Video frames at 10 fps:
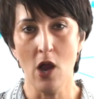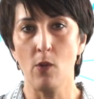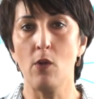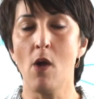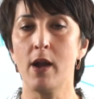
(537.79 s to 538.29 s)

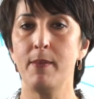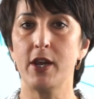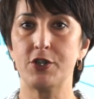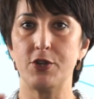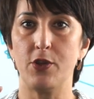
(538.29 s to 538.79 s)
We want to
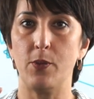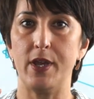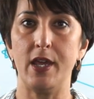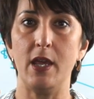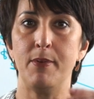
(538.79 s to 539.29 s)
make sure that we
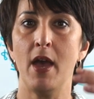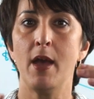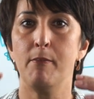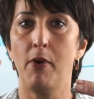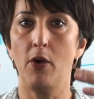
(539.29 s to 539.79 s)
keep
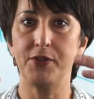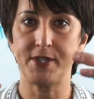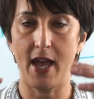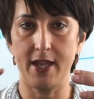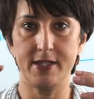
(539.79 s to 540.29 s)
both
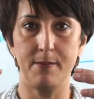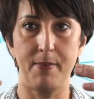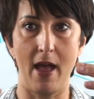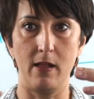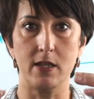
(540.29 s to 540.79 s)
sides in
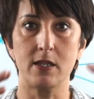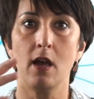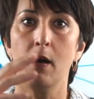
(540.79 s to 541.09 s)
balance.